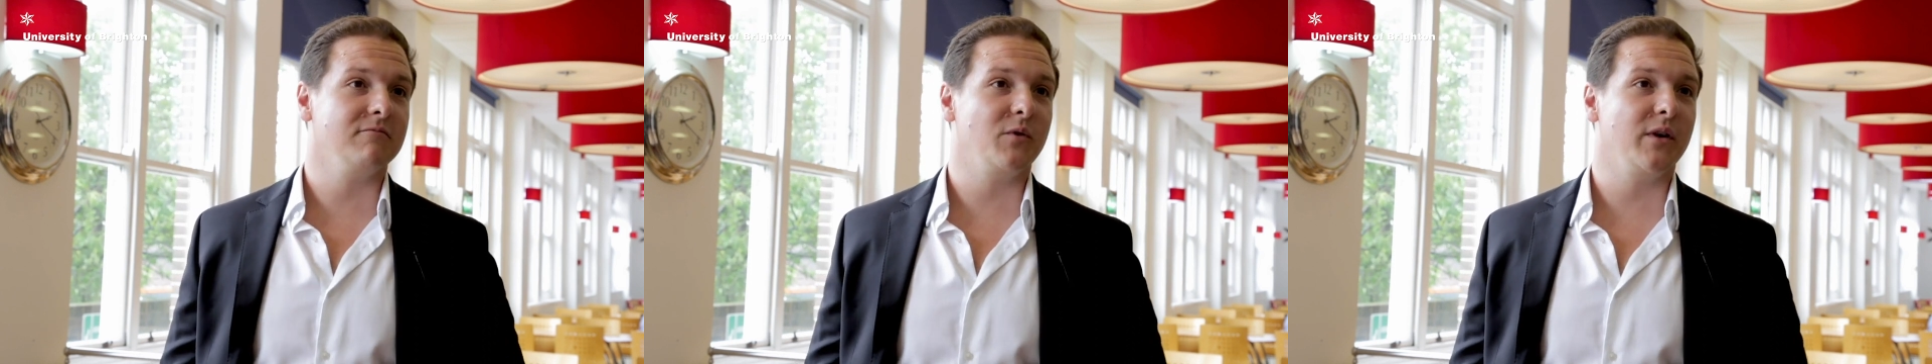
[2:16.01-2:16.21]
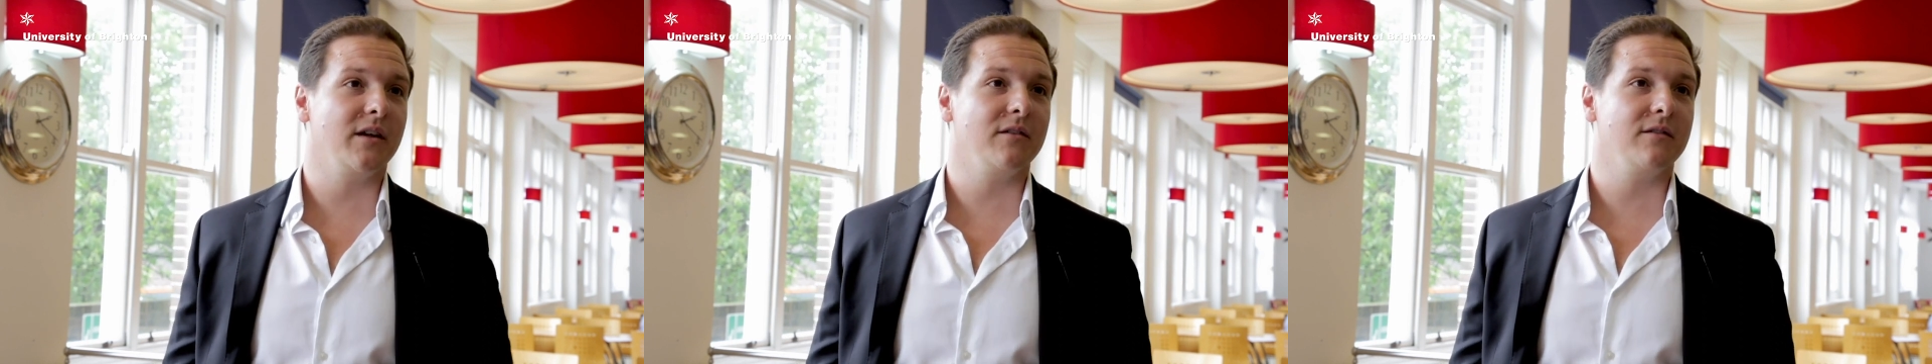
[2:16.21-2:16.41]

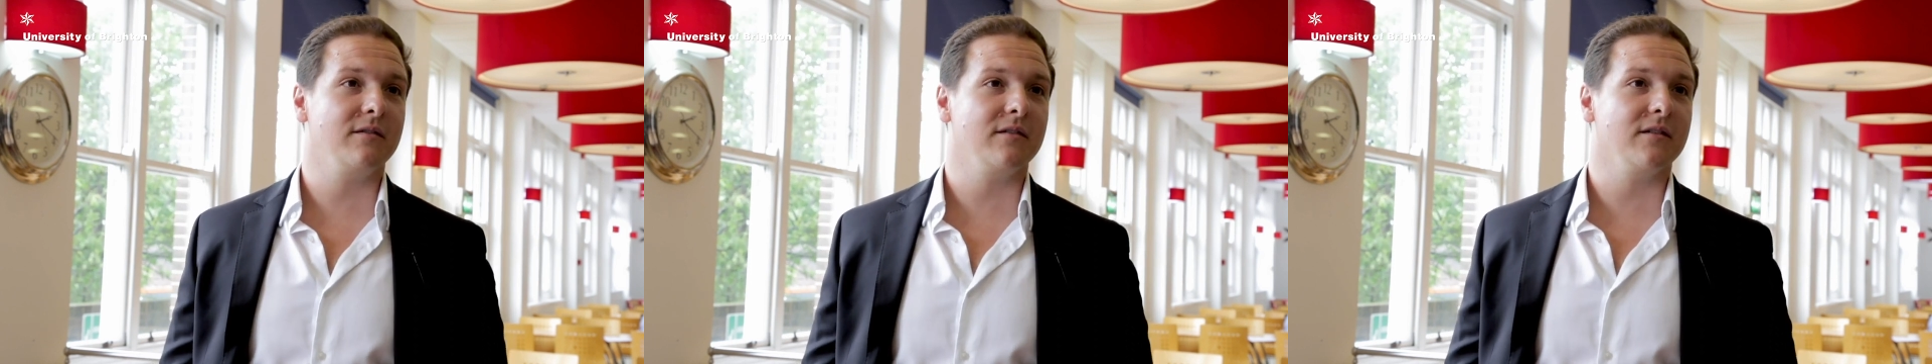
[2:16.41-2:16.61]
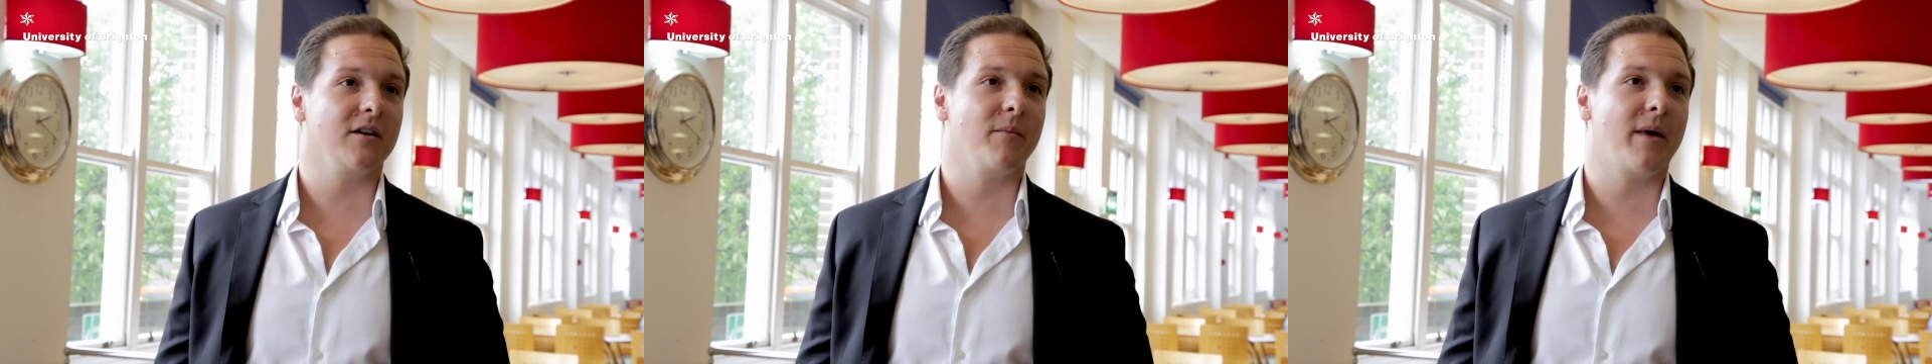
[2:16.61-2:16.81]

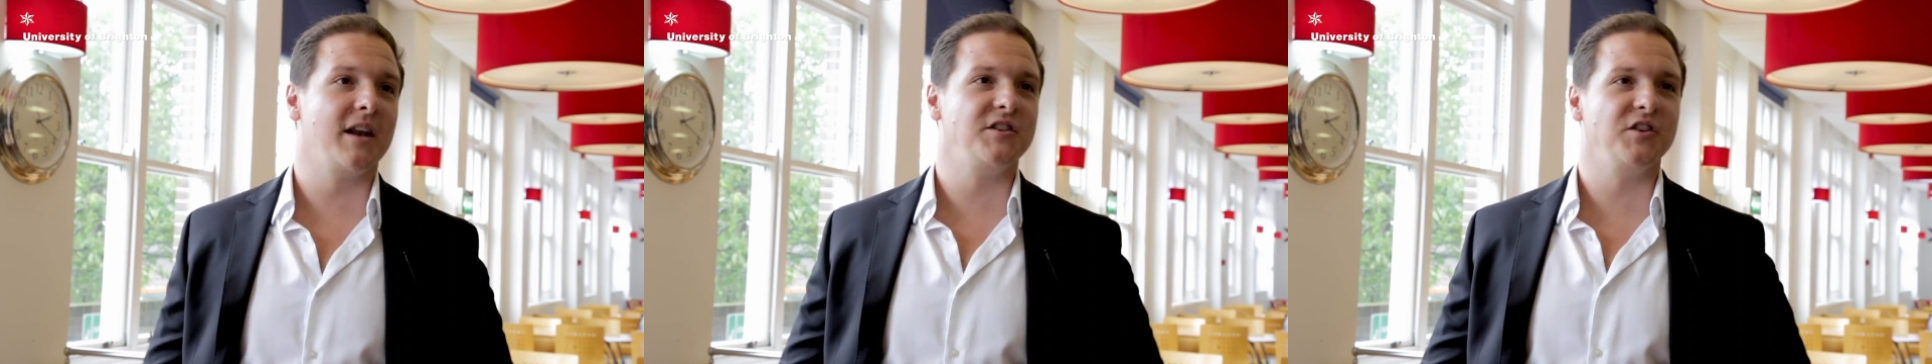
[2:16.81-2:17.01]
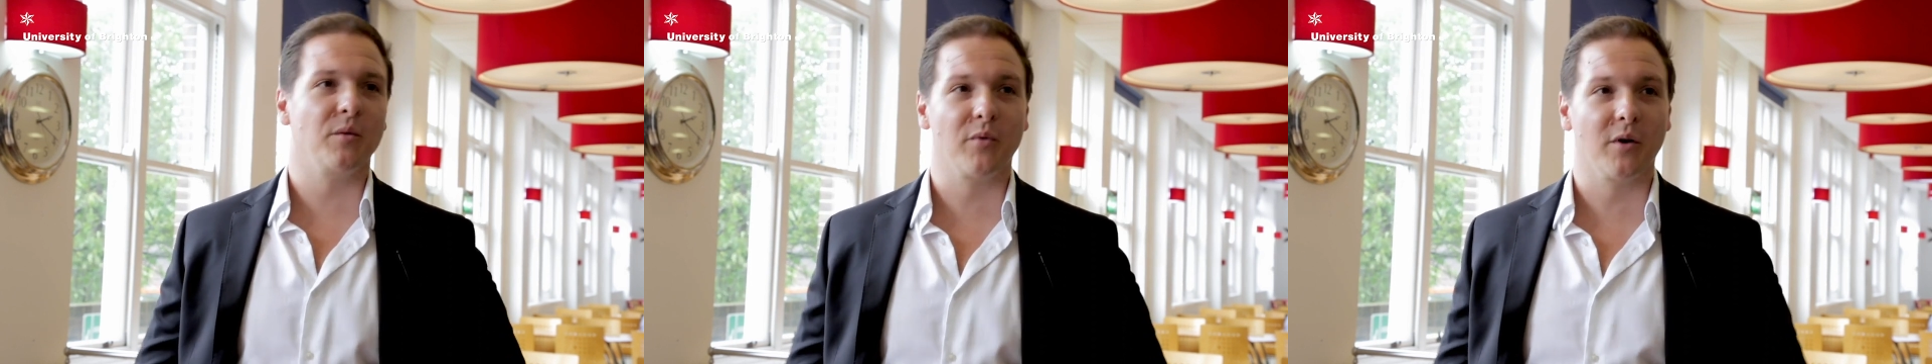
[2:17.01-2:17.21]
with uh,
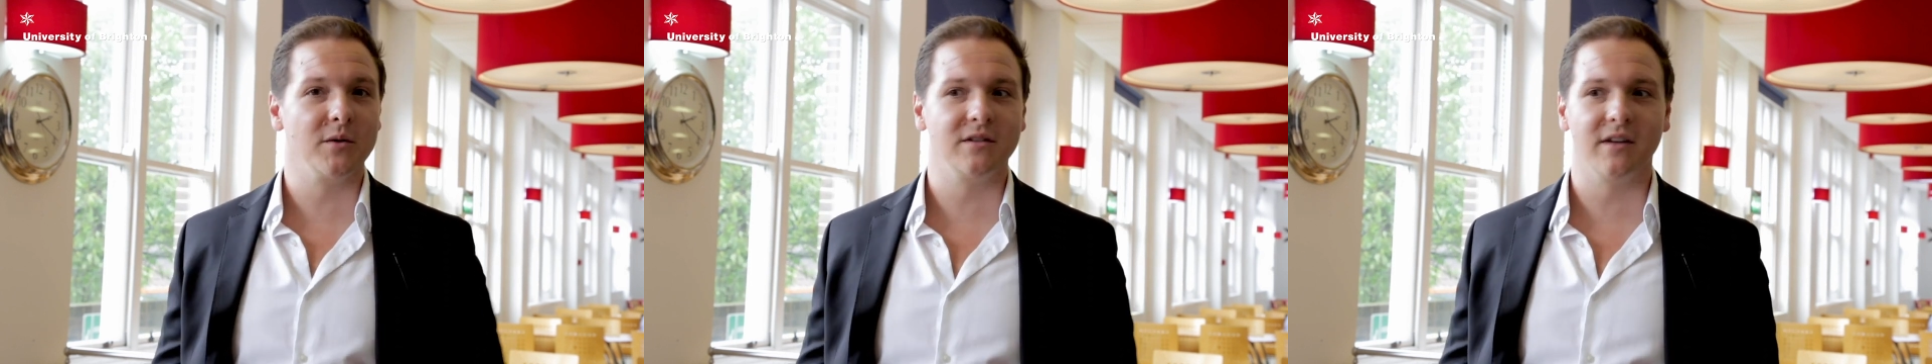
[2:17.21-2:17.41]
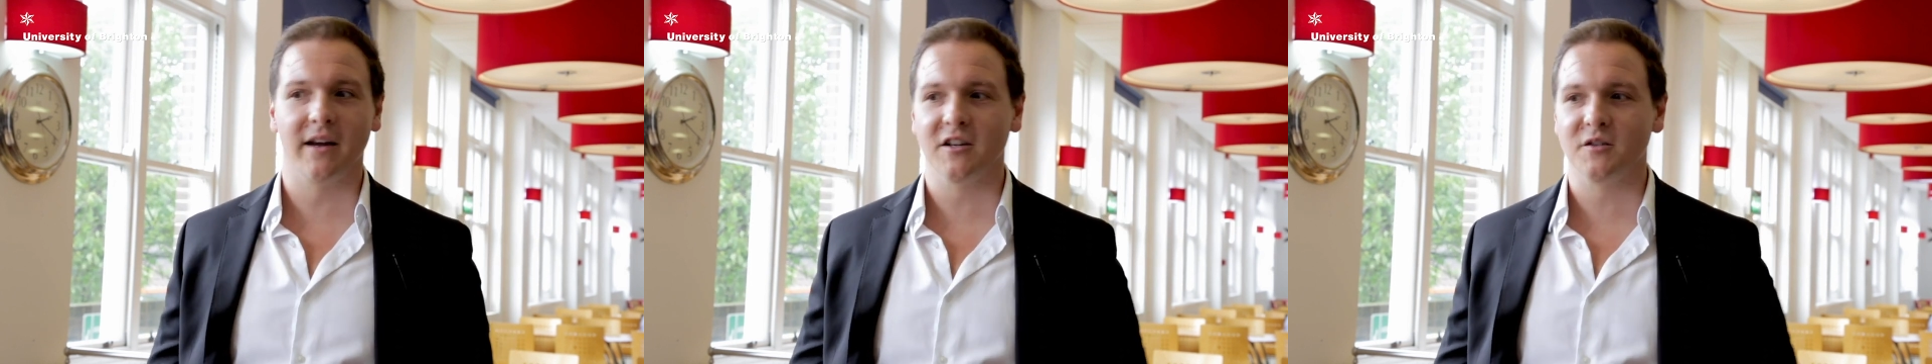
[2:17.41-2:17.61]
managing a
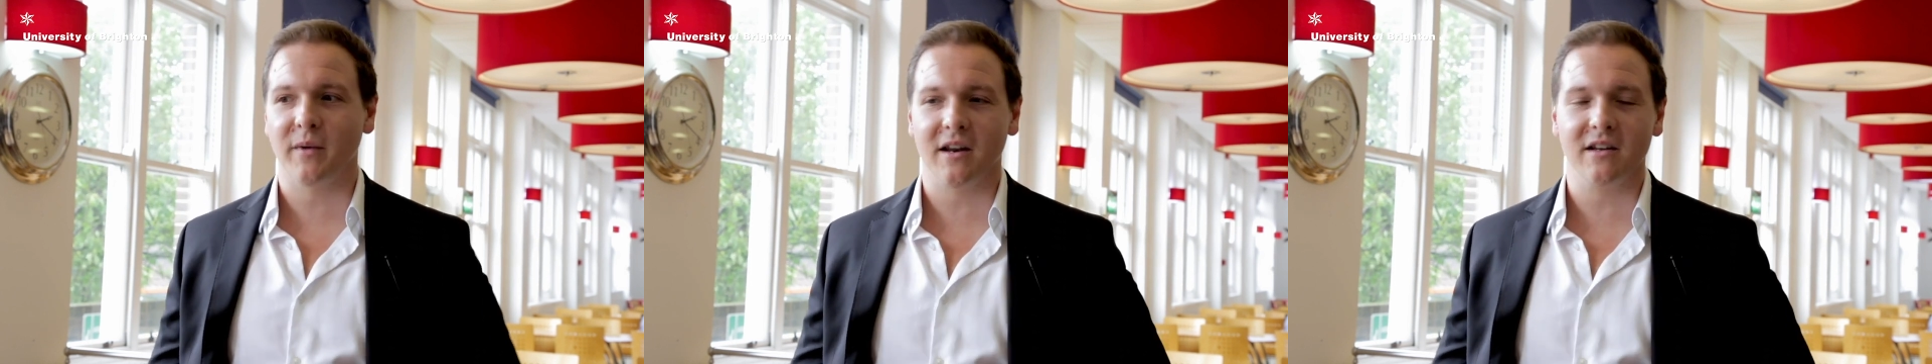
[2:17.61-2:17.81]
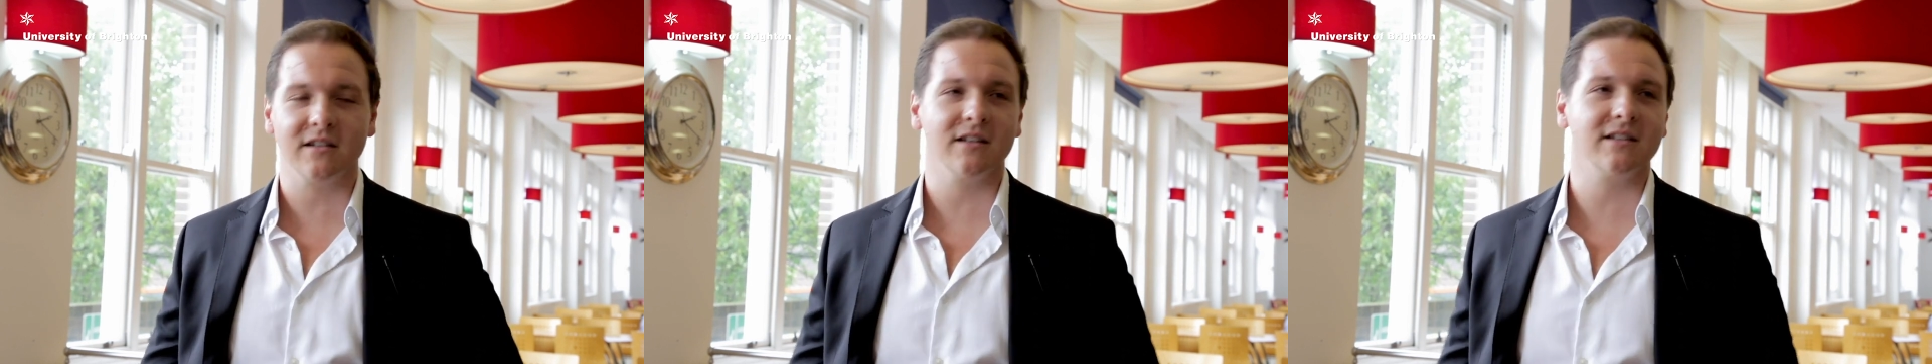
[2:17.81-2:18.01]
process,
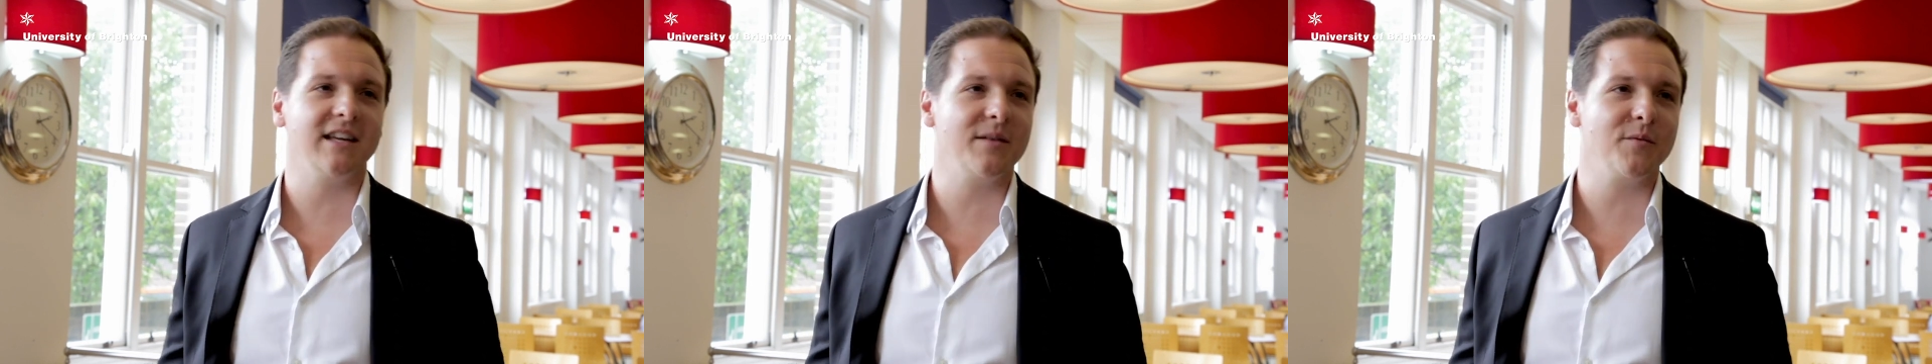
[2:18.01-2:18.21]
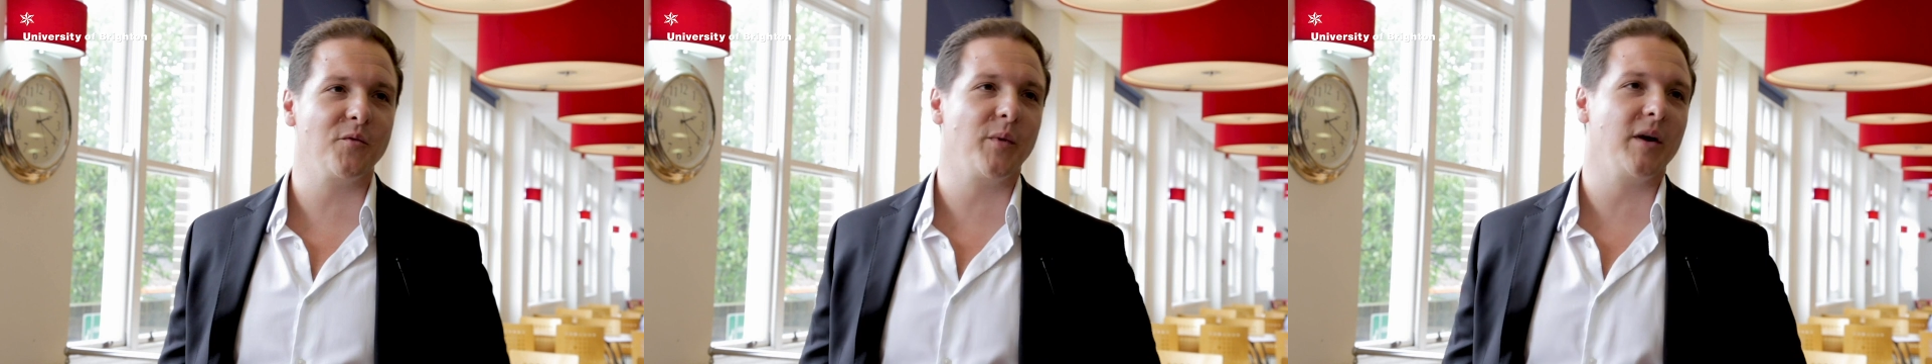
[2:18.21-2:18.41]
managing a
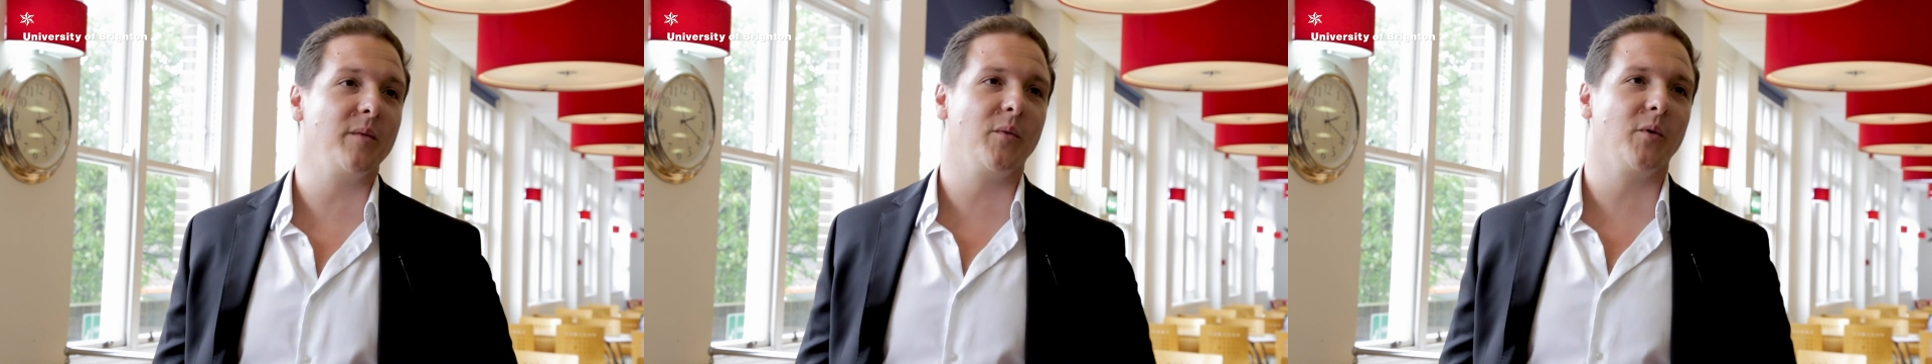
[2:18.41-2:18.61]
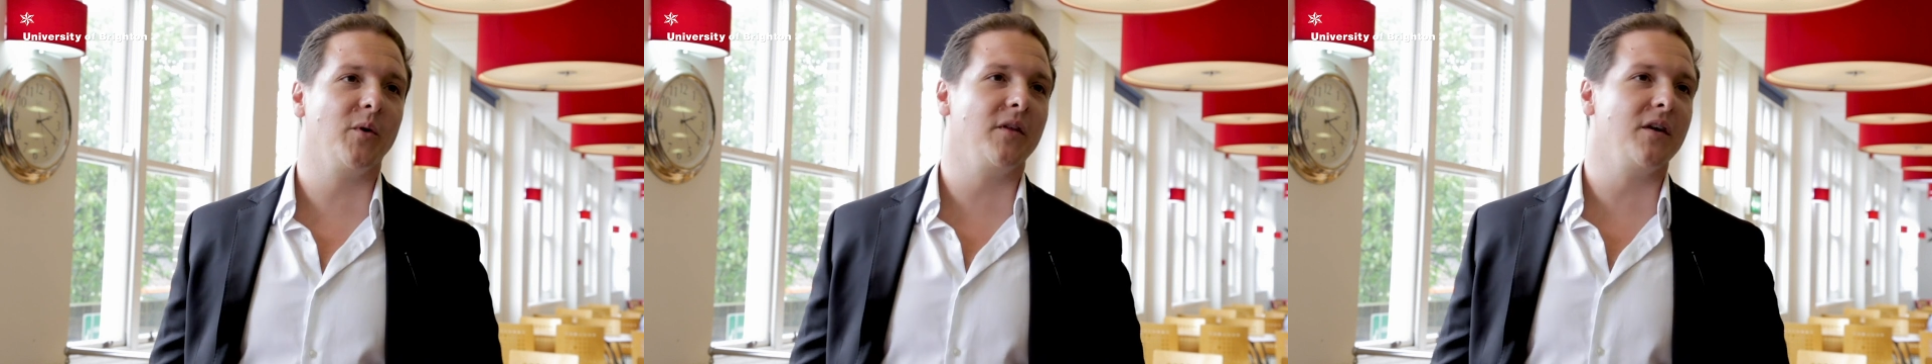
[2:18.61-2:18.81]
team of people,